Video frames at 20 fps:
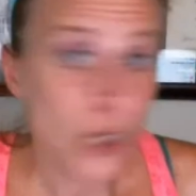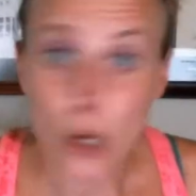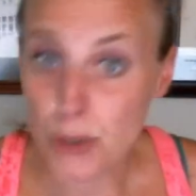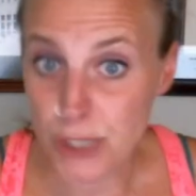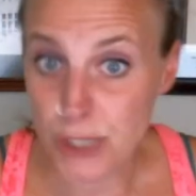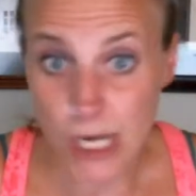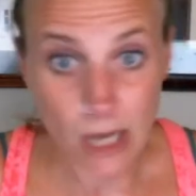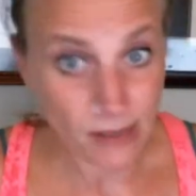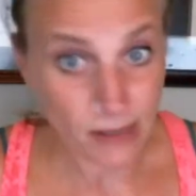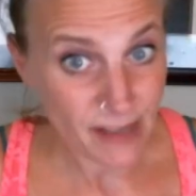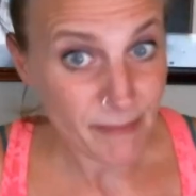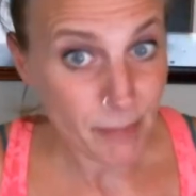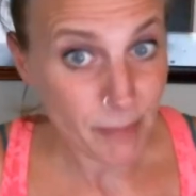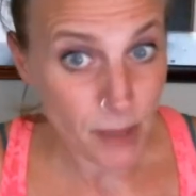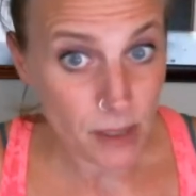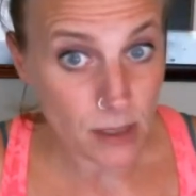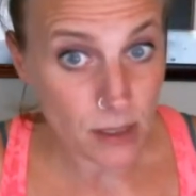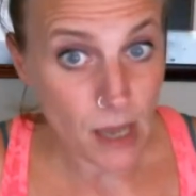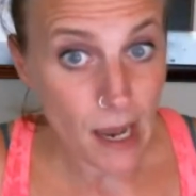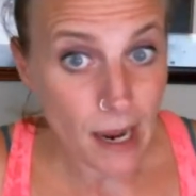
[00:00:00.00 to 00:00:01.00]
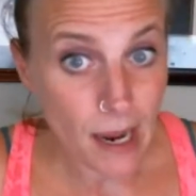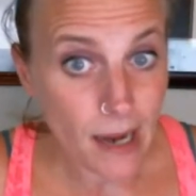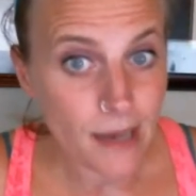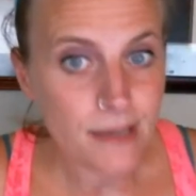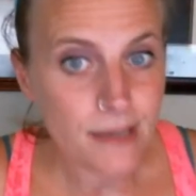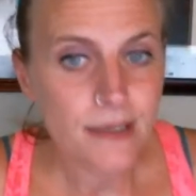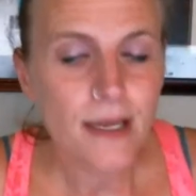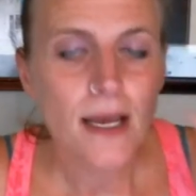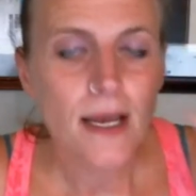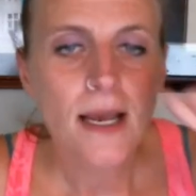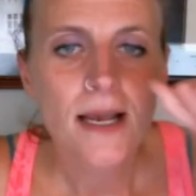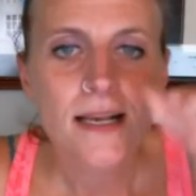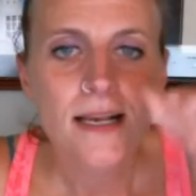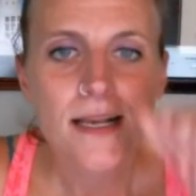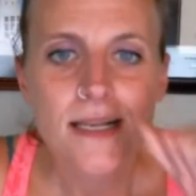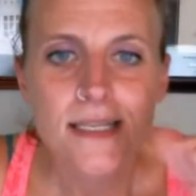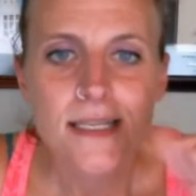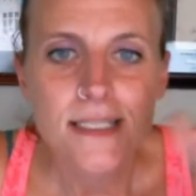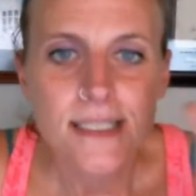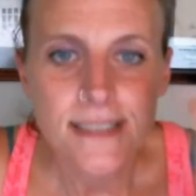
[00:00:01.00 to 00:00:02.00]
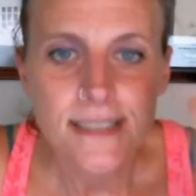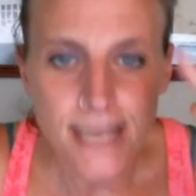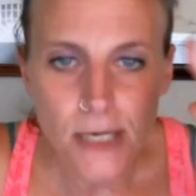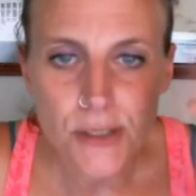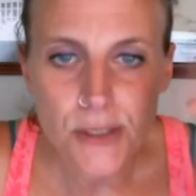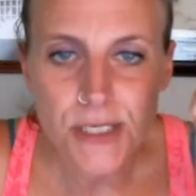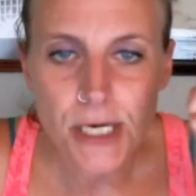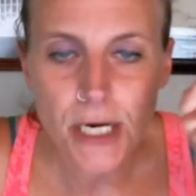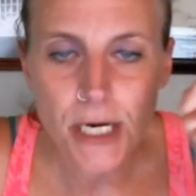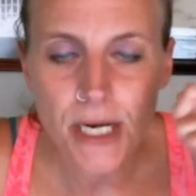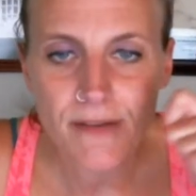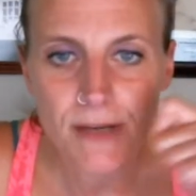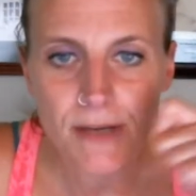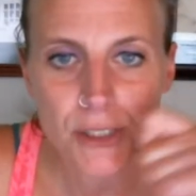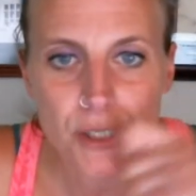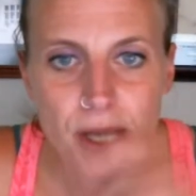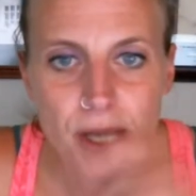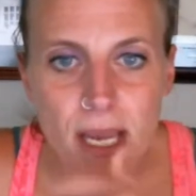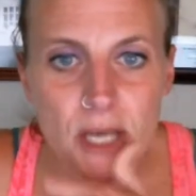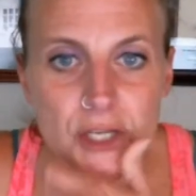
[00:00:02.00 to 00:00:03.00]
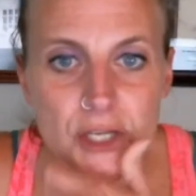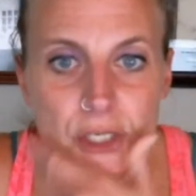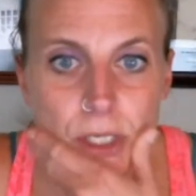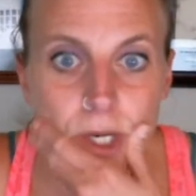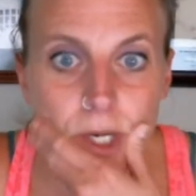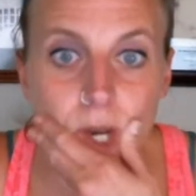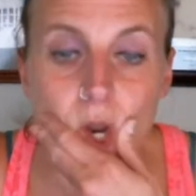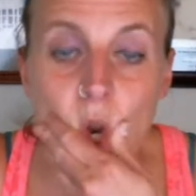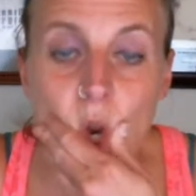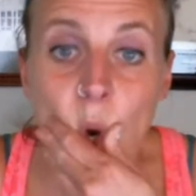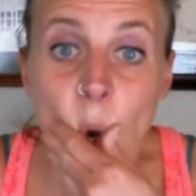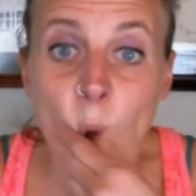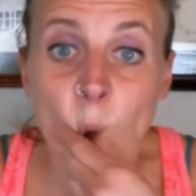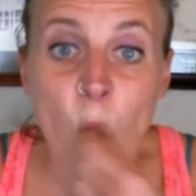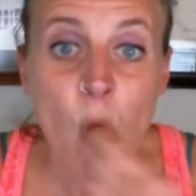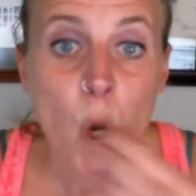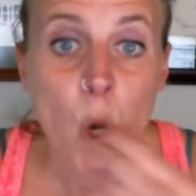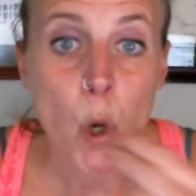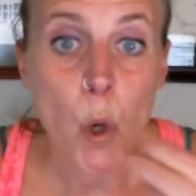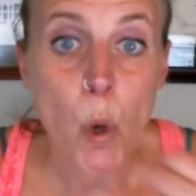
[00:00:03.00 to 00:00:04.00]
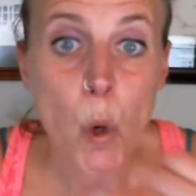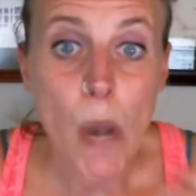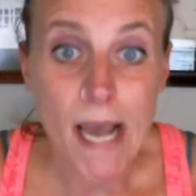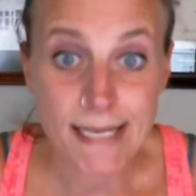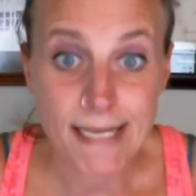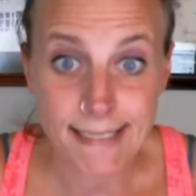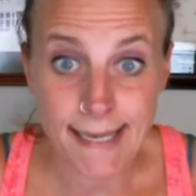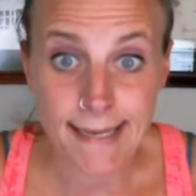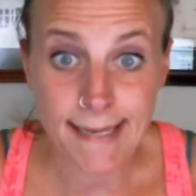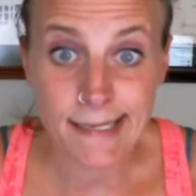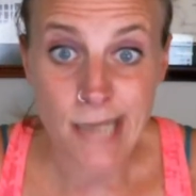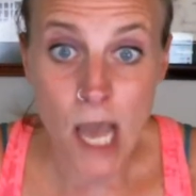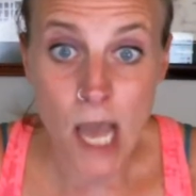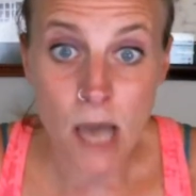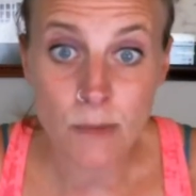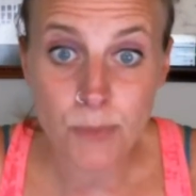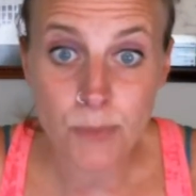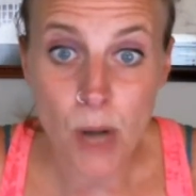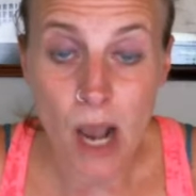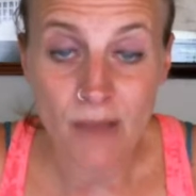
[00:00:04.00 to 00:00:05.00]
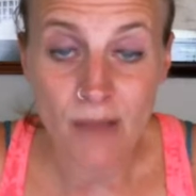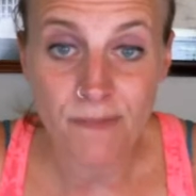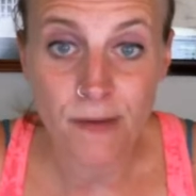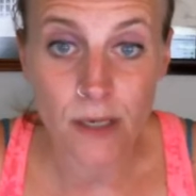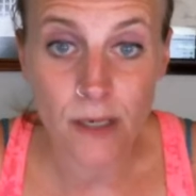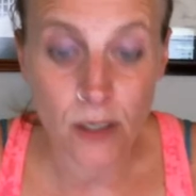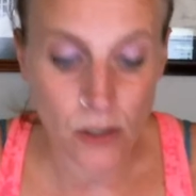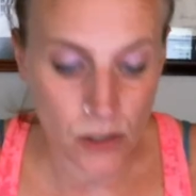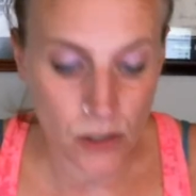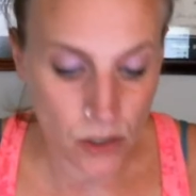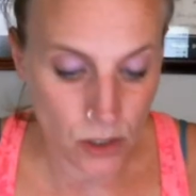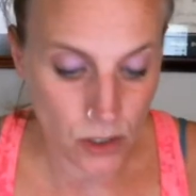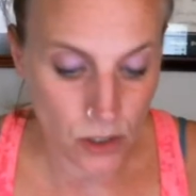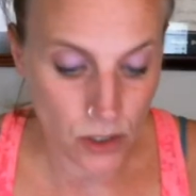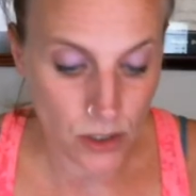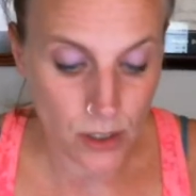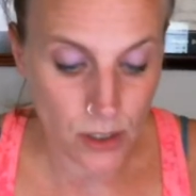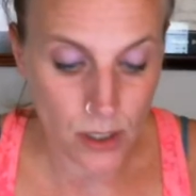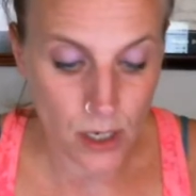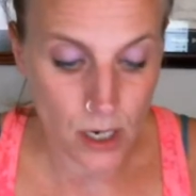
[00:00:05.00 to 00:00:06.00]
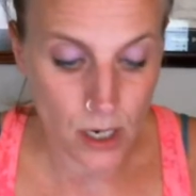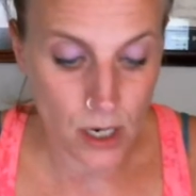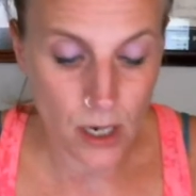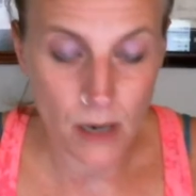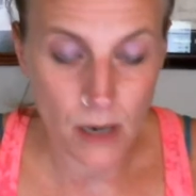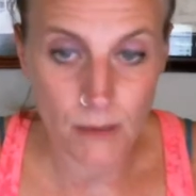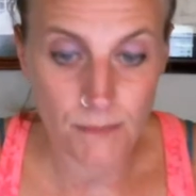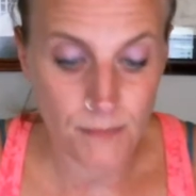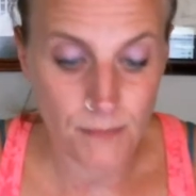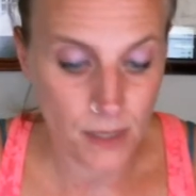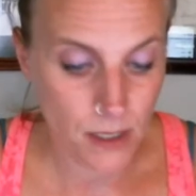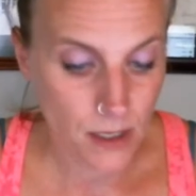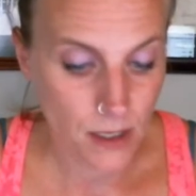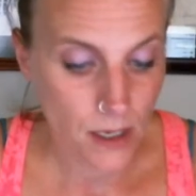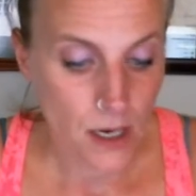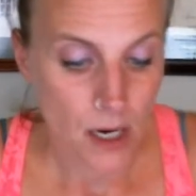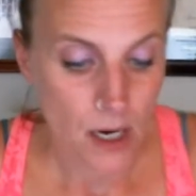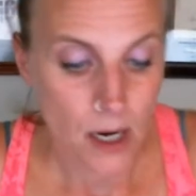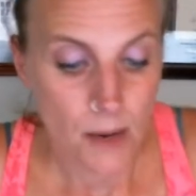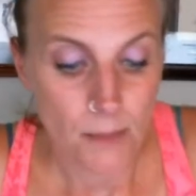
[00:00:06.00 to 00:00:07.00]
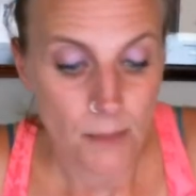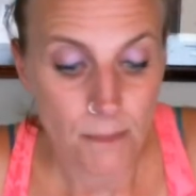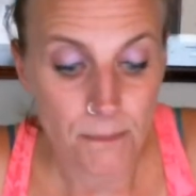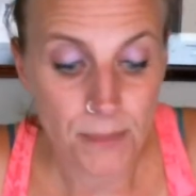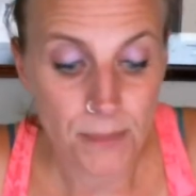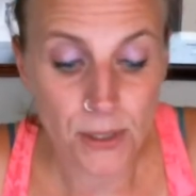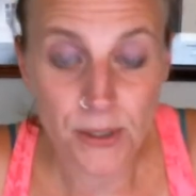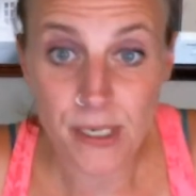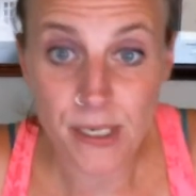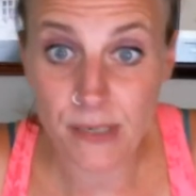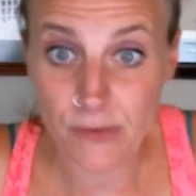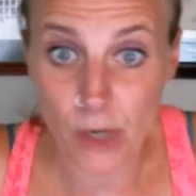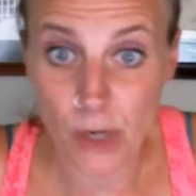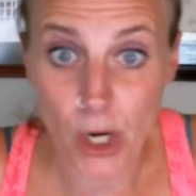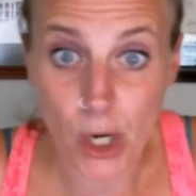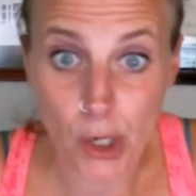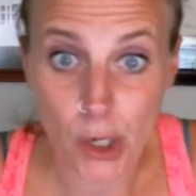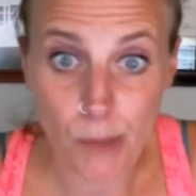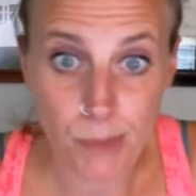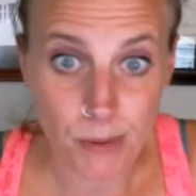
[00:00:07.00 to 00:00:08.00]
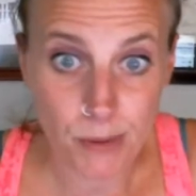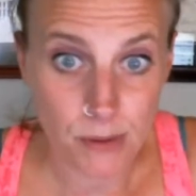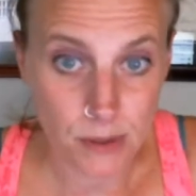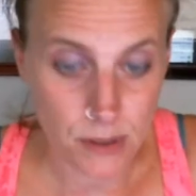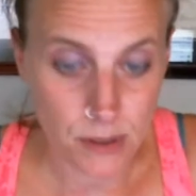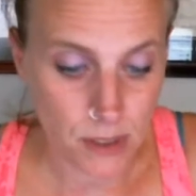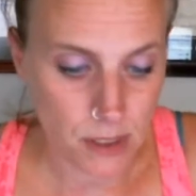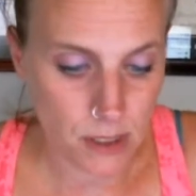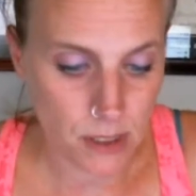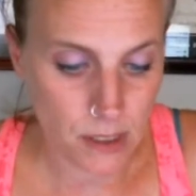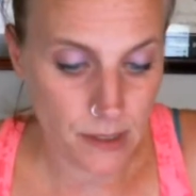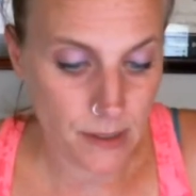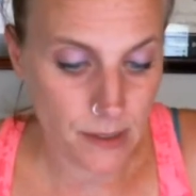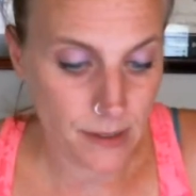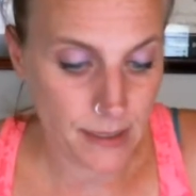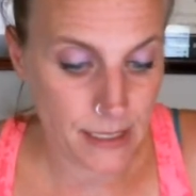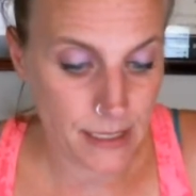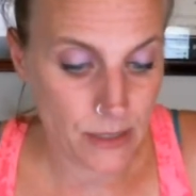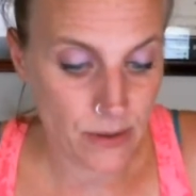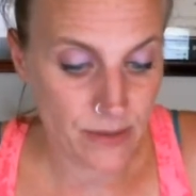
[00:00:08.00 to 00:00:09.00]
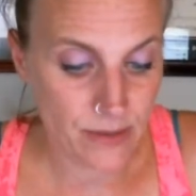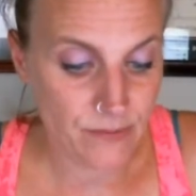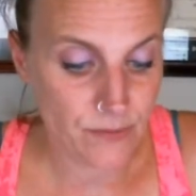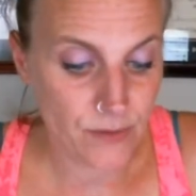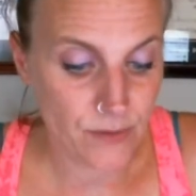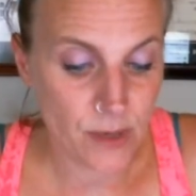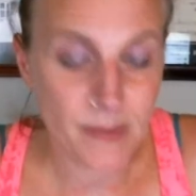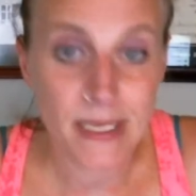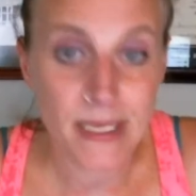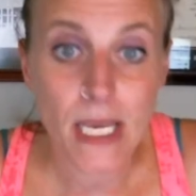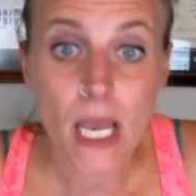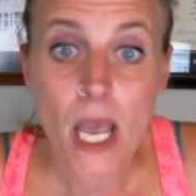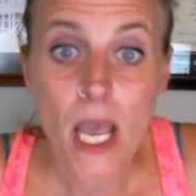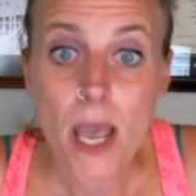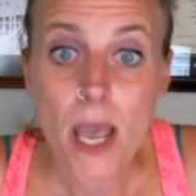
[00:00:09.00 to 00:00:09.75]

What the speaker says: Child Left Behind Secretary of Education, who has a nonprofit called Building for Hope. I don't have it in front of me.